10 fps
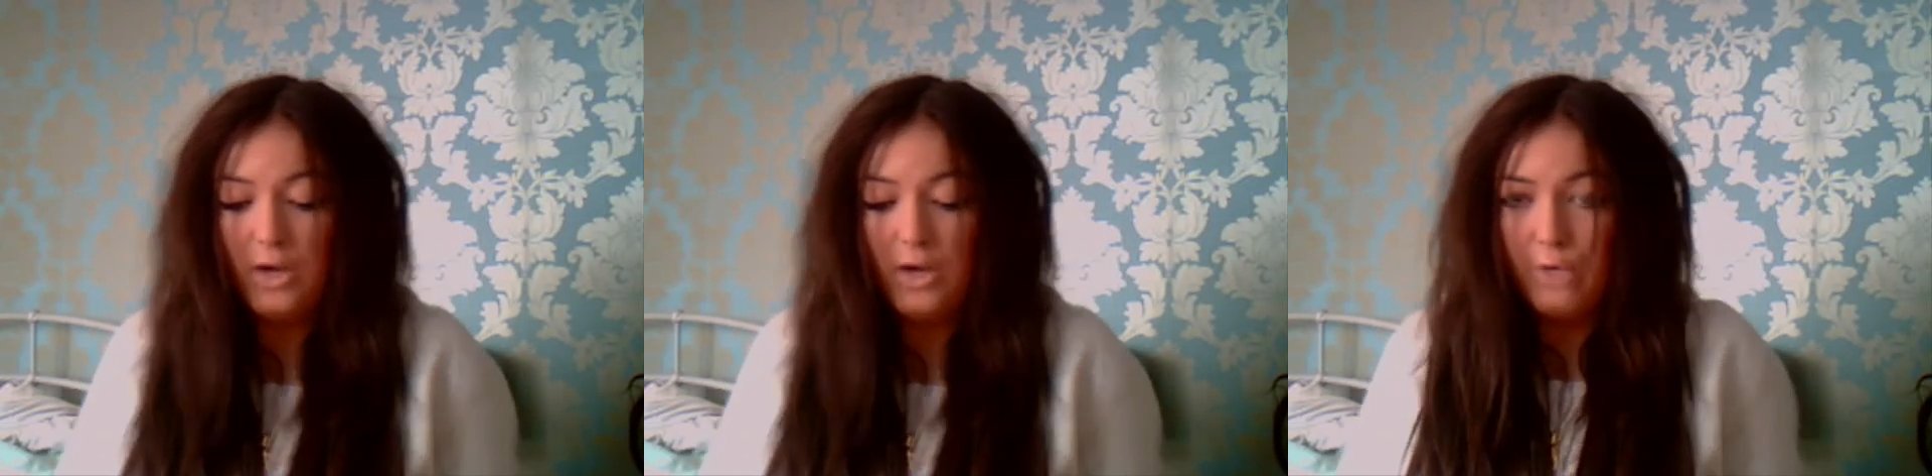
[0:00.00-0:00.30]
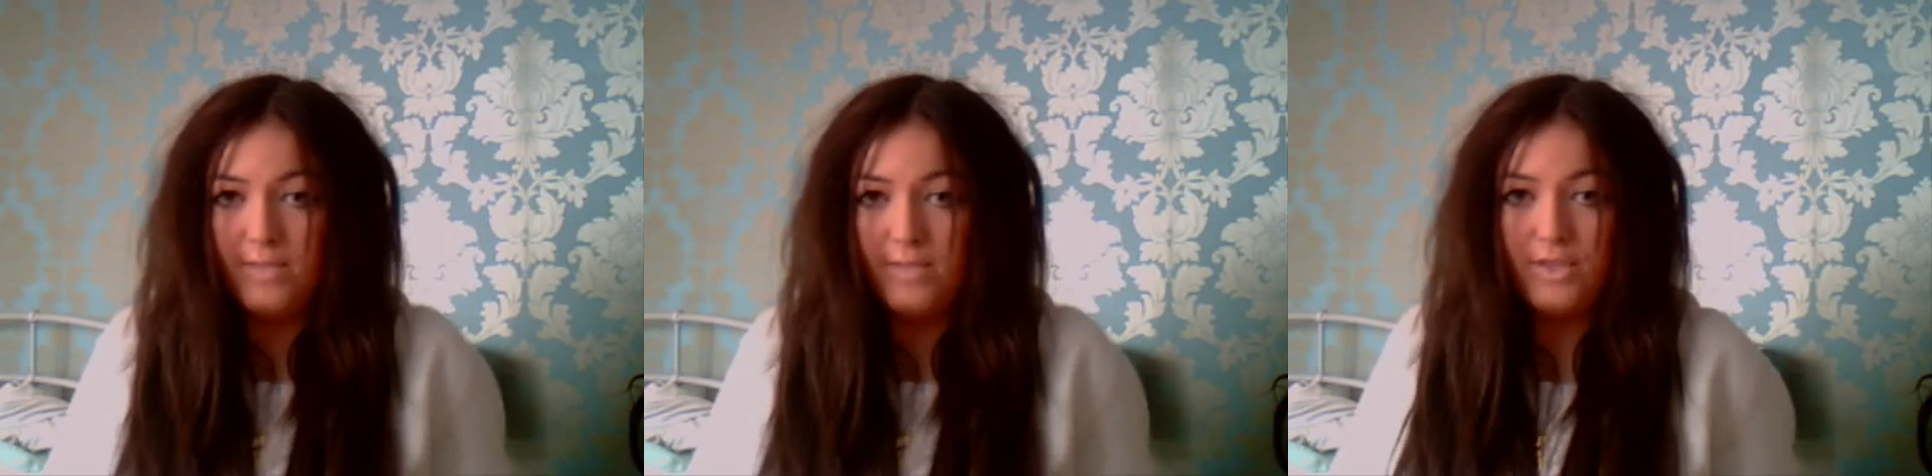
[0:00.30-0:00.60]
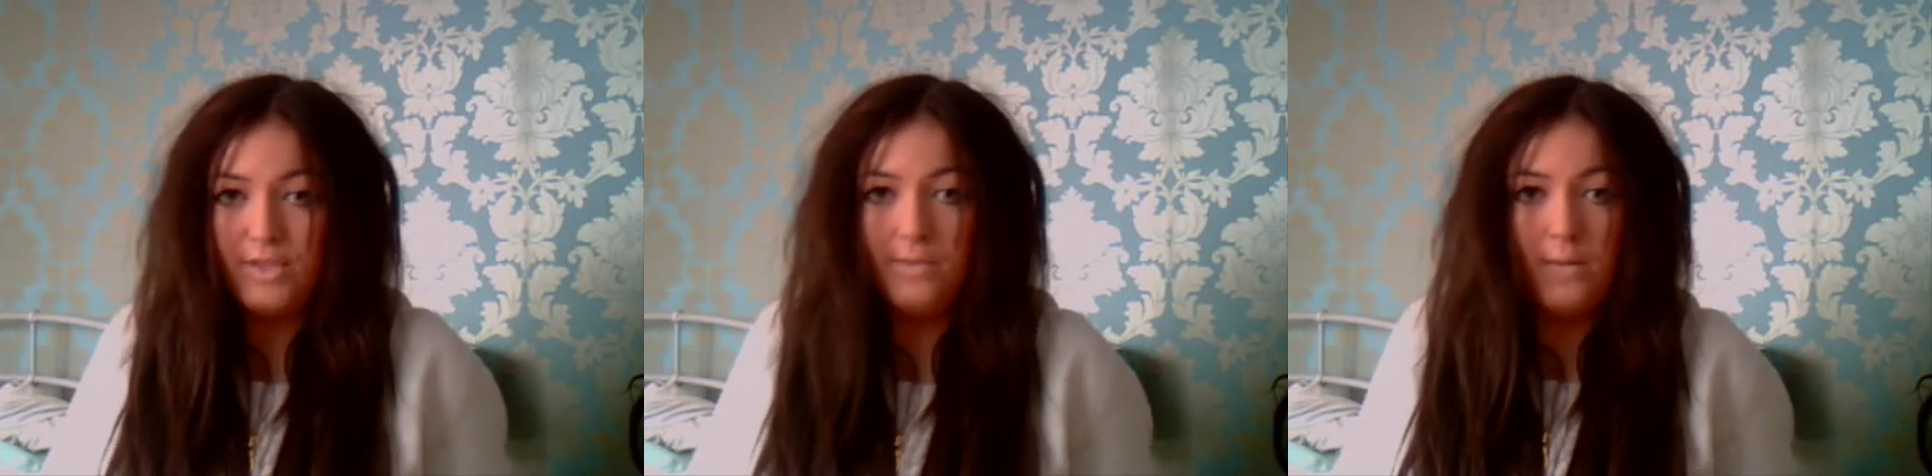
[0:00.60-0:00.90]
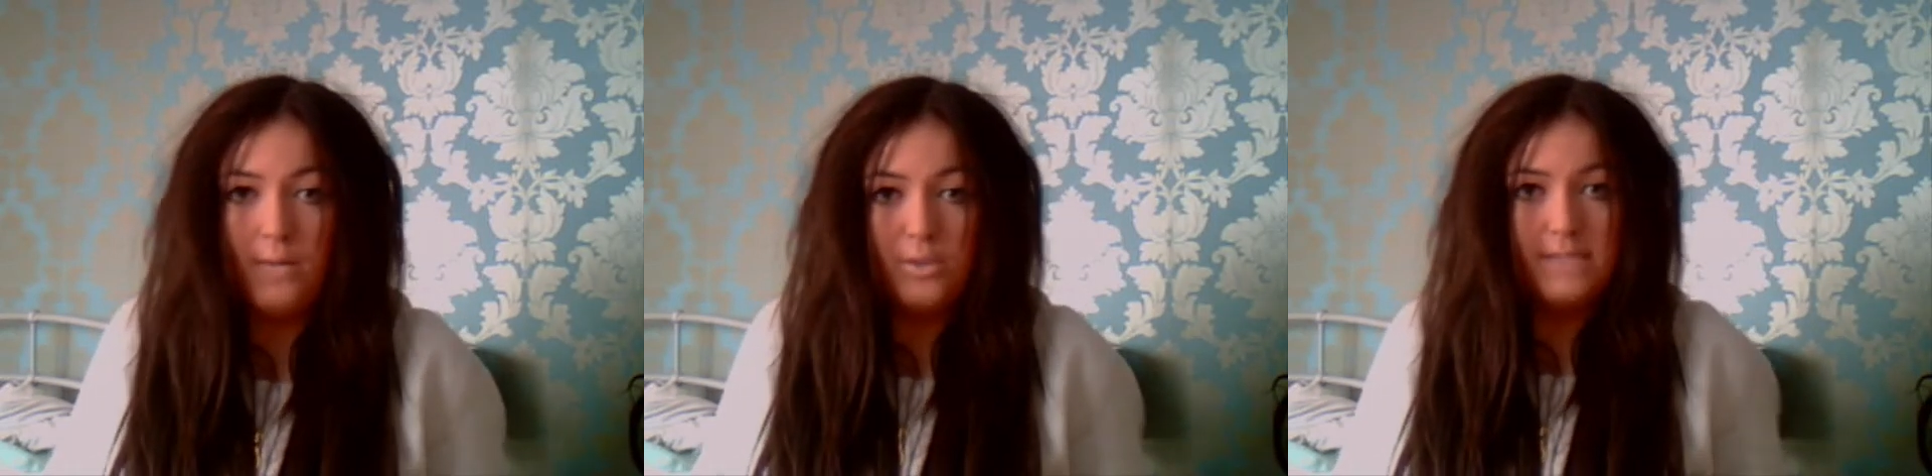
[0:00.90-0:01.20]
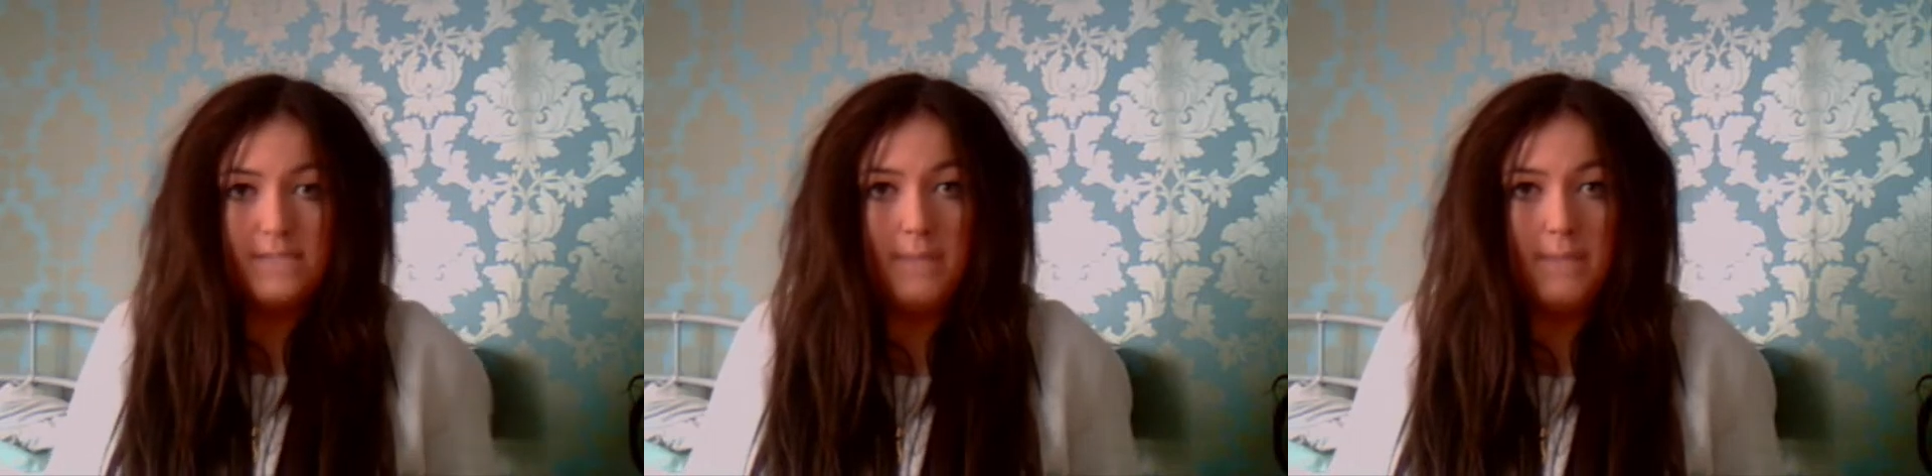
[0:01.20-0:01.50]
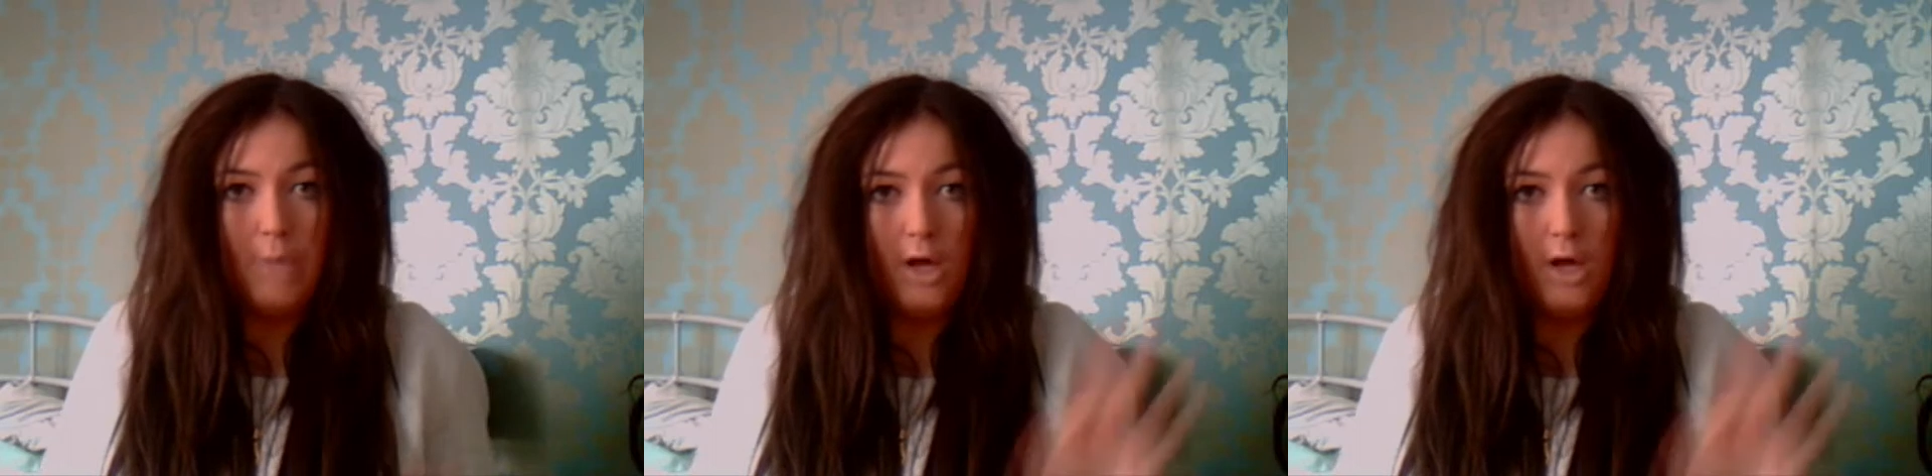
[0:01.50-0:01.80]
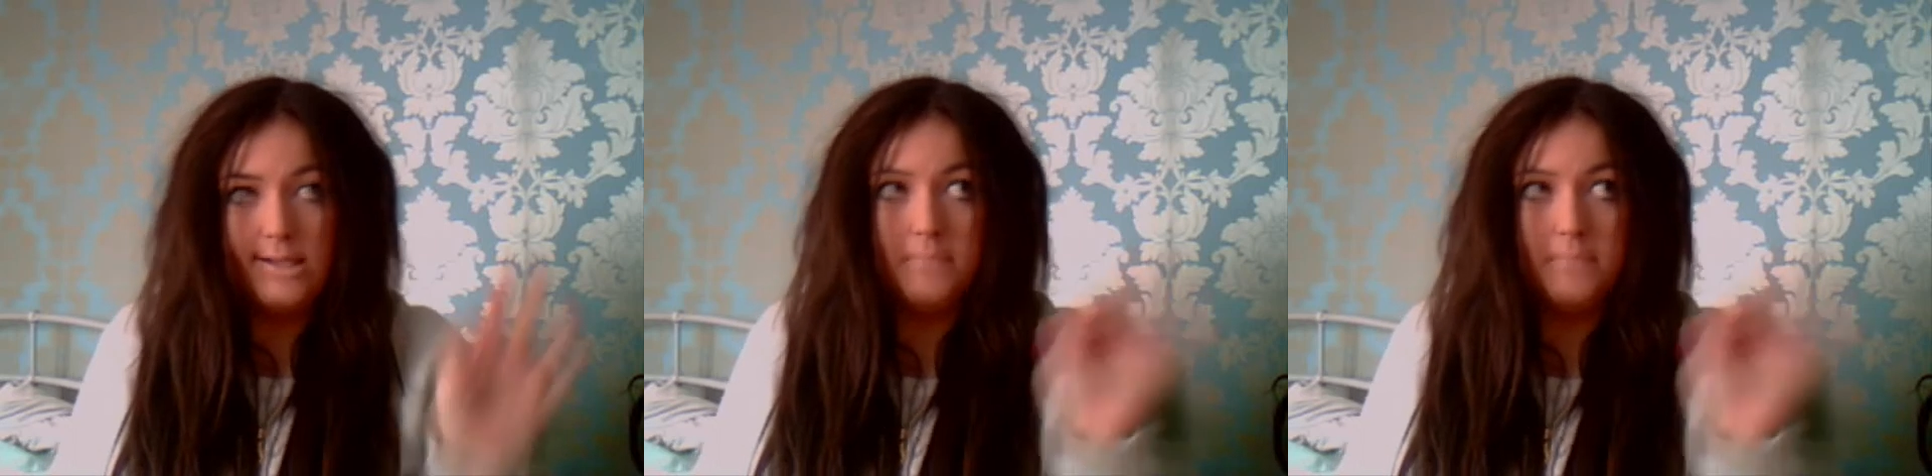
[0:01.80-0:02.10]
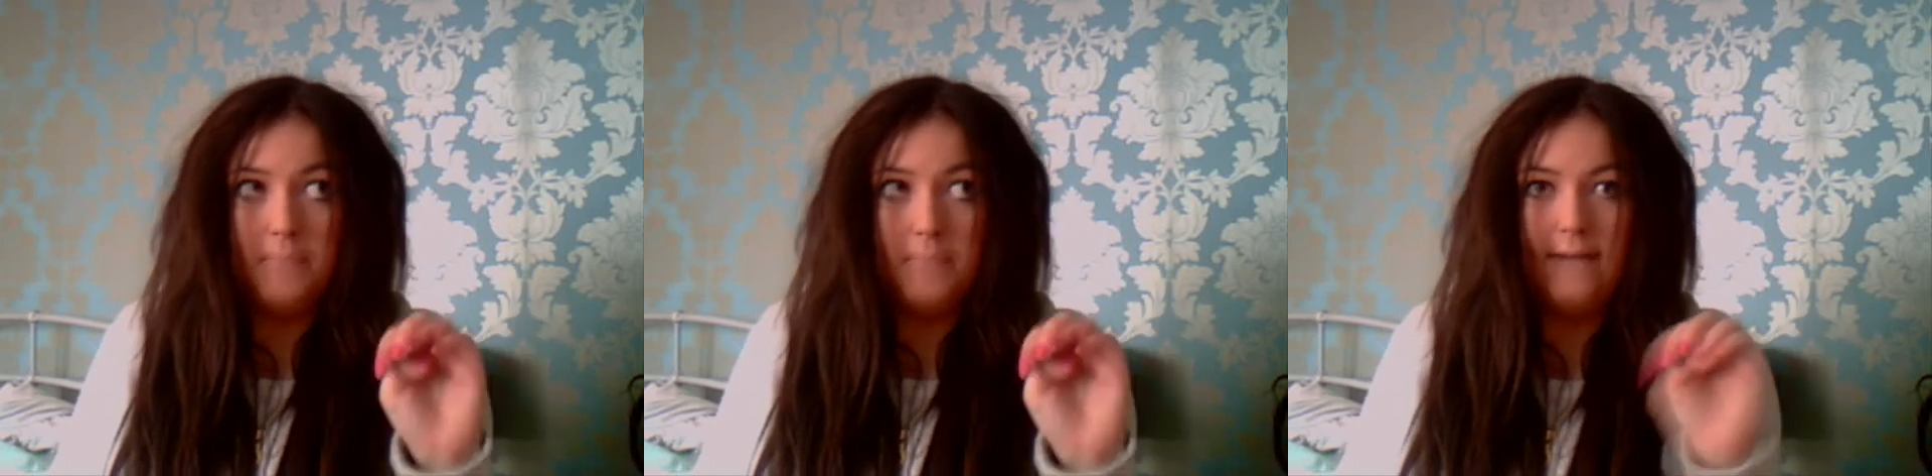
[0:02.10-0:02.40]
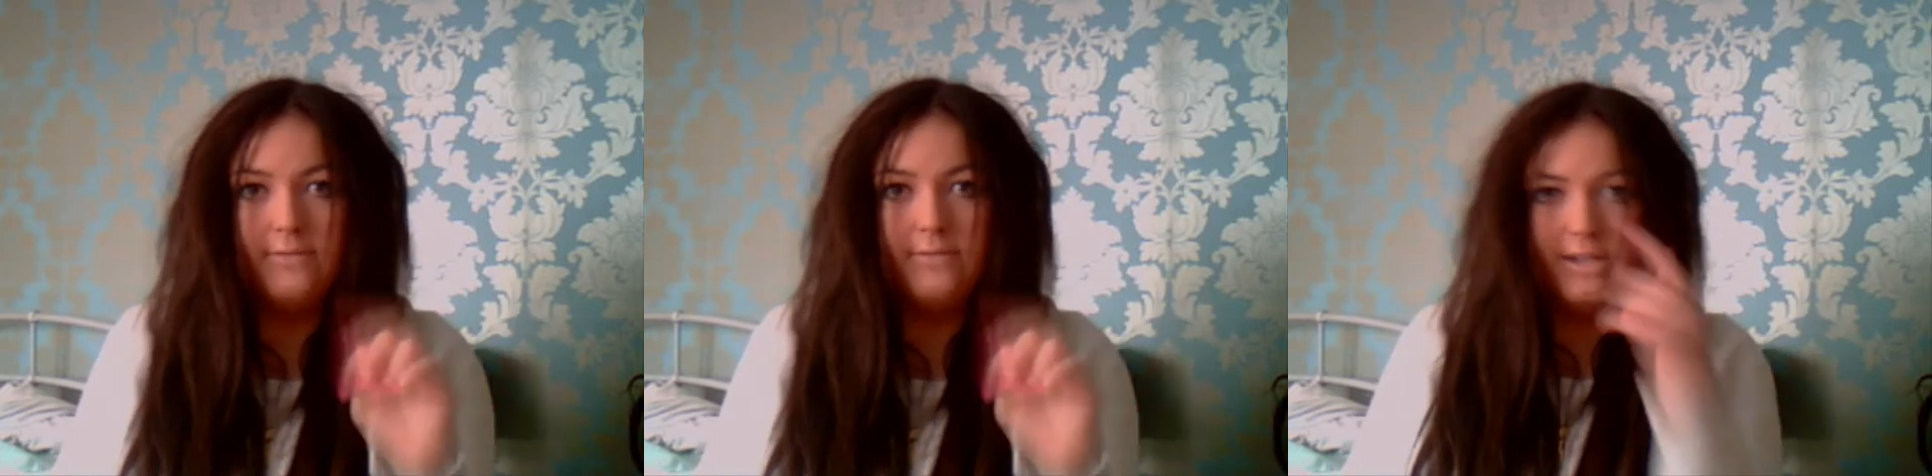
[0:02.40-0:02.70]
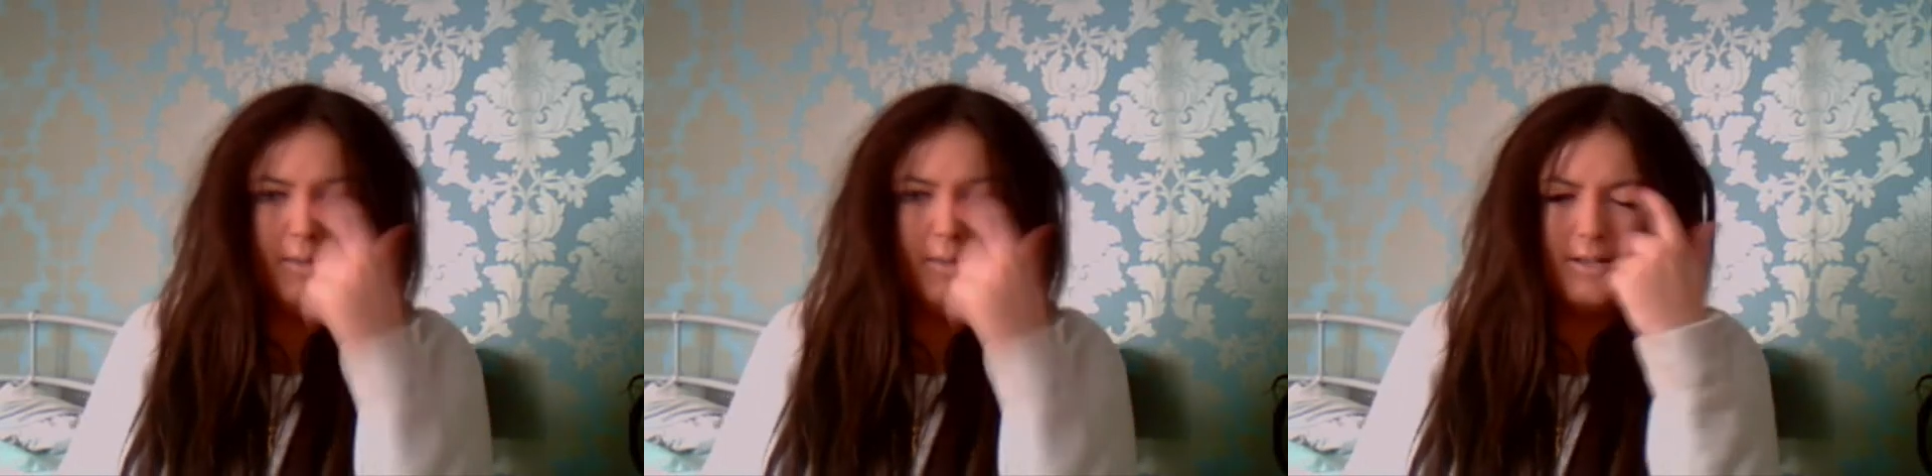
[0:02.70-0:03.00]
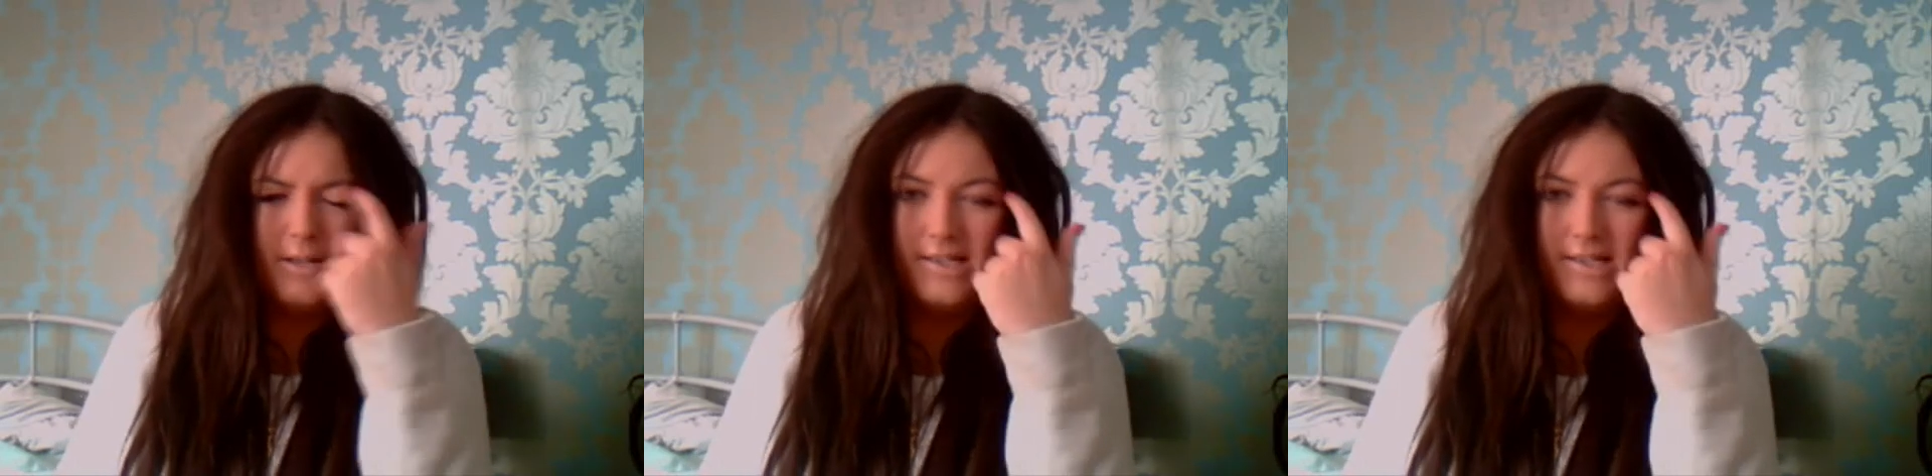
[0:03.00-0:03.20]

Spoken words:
redo my what's in my purse bag video because